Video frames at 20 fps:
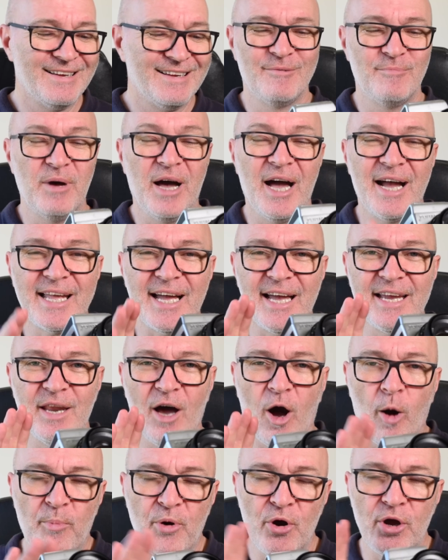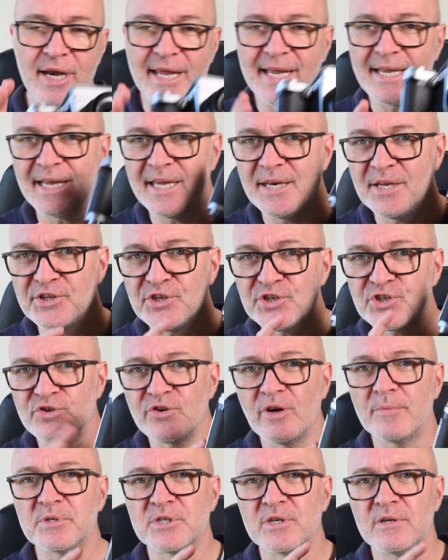But again, I'll put a link in the
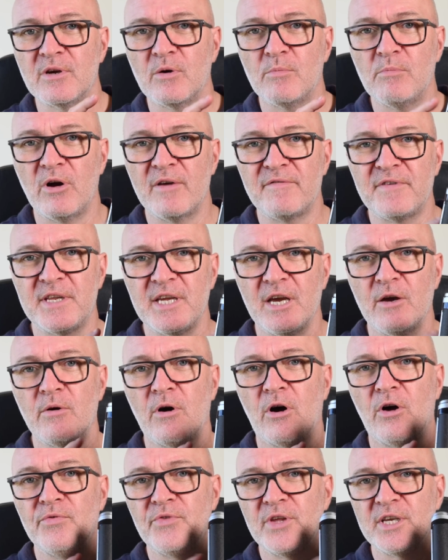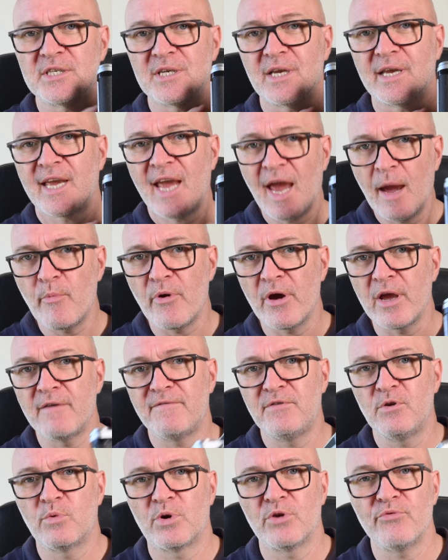description of my video on this camera
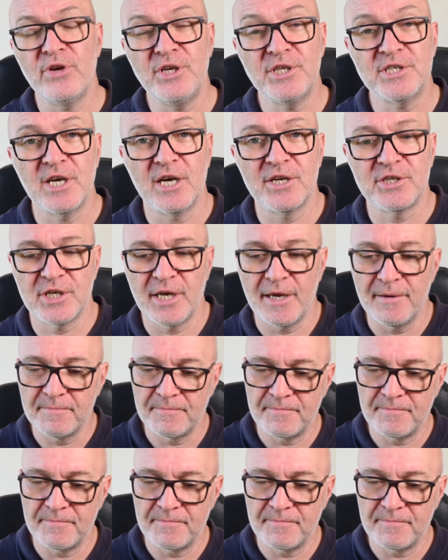if you want to research it.